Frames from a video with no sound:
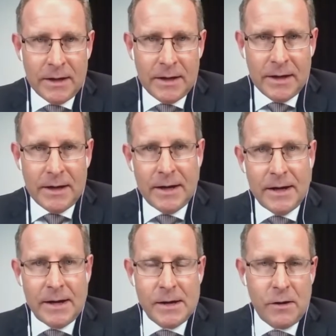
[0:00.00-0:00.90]

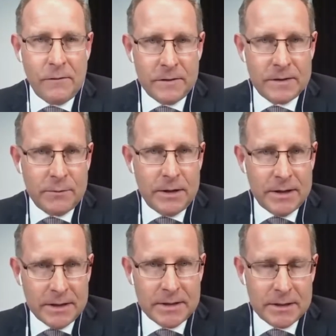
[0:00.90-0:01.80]
Obviously, we
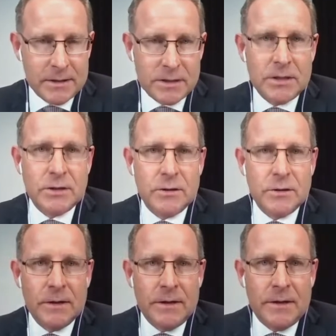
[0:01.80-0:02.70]
need to
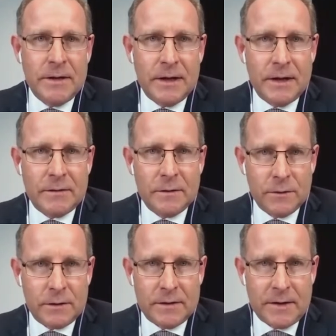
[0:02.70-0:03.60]
continue to
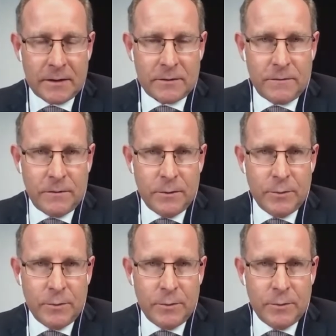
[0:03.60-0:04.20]
look at tax reform.